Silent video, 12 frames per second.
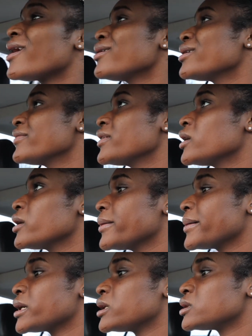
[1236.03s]
out of here
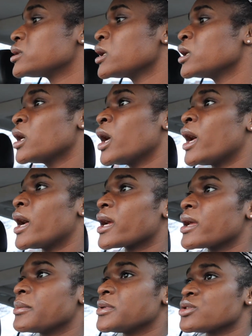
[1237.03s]
because I
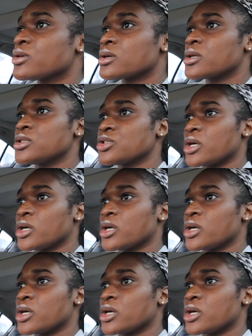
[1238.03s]
can't be talking and